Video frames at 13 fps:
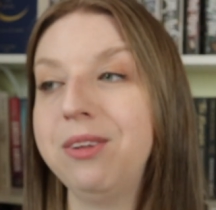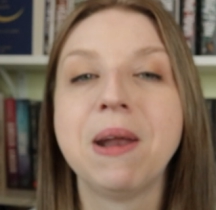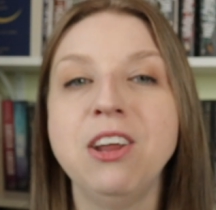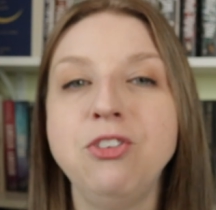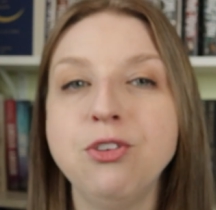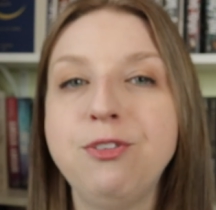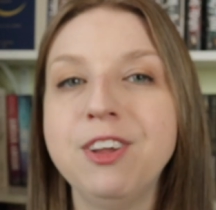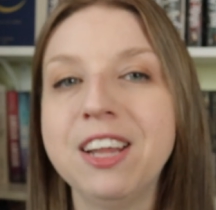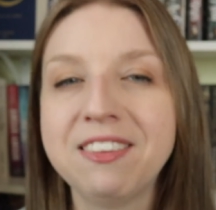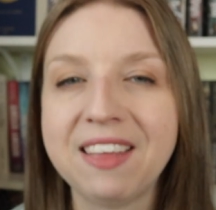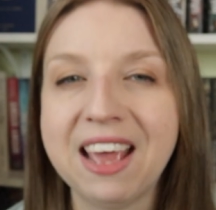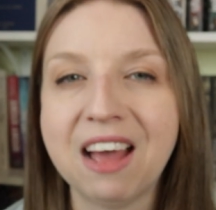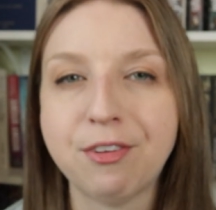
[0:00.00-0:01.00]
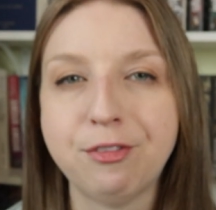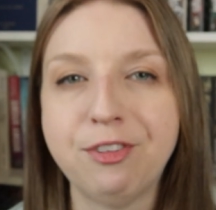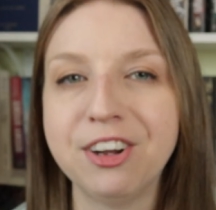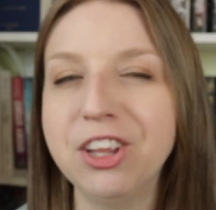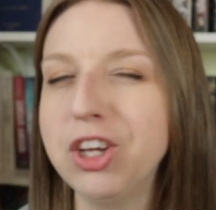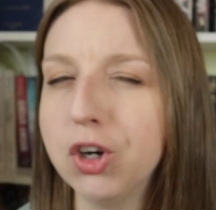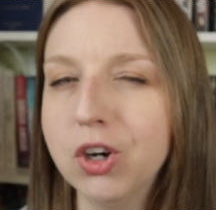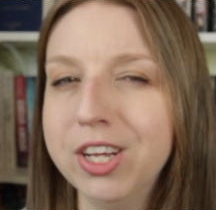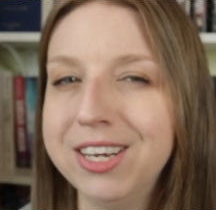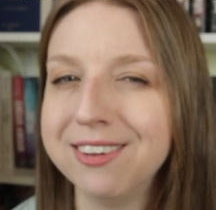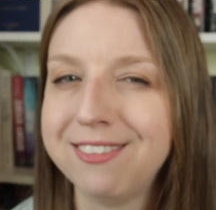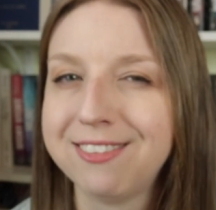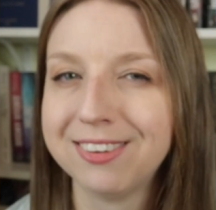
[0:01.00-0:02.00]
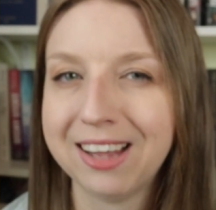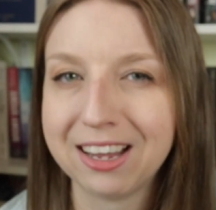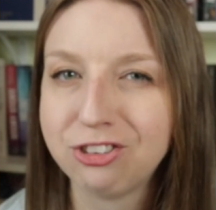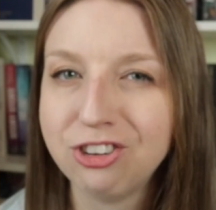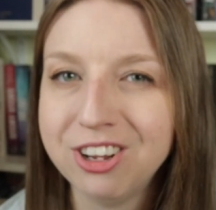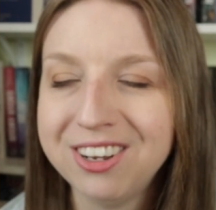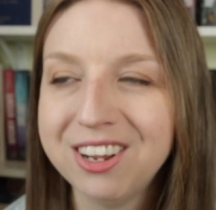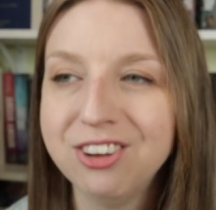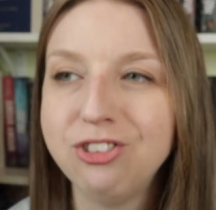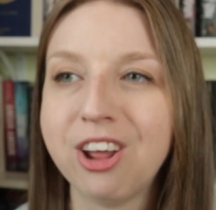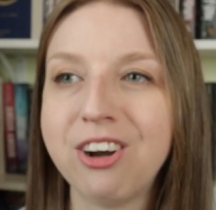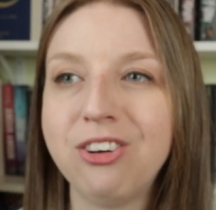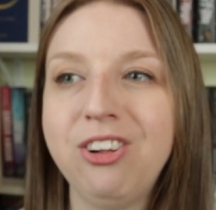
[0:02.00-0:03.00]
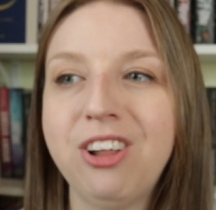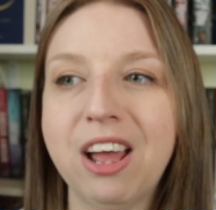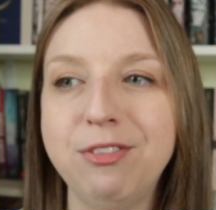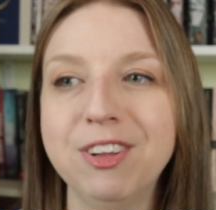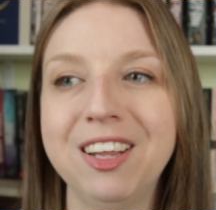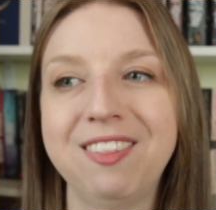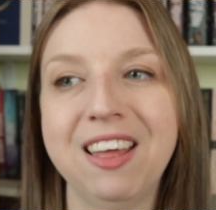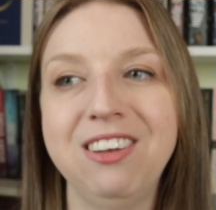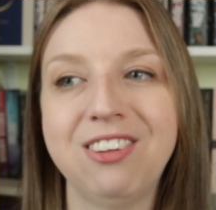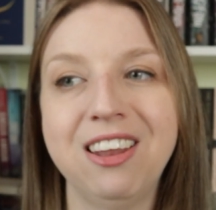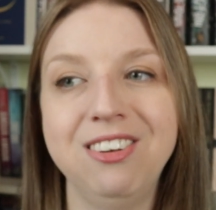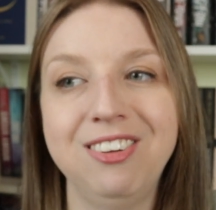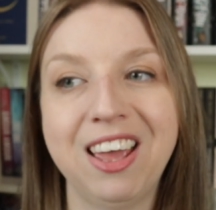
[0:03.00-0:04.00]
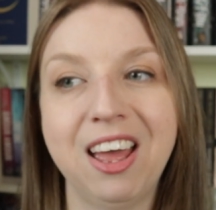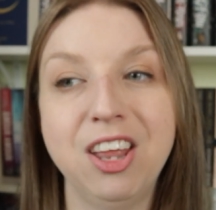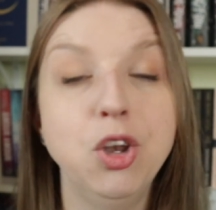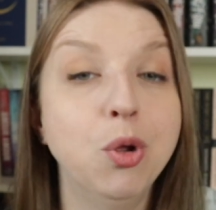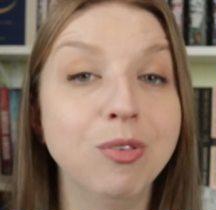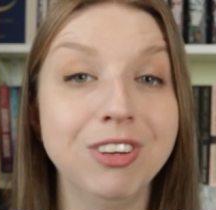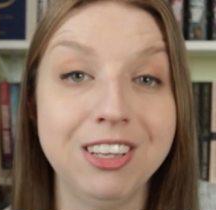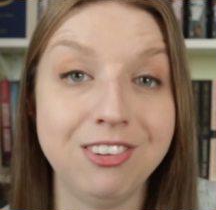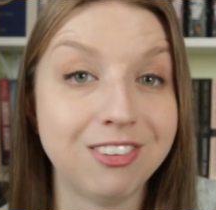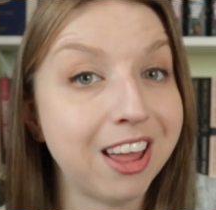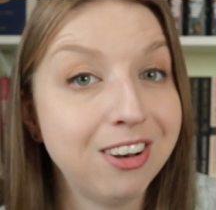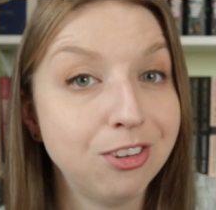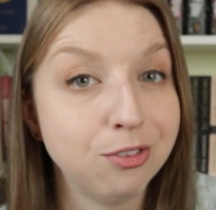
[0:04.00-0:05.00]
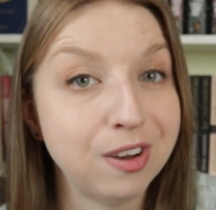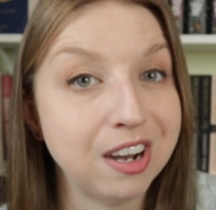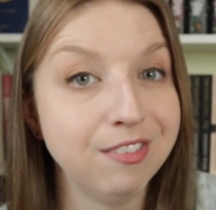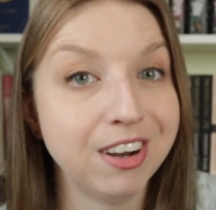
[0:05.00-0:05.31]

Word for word: But I do feel like they have a fairly good selection in general. I feel like they tend to get new release titles very,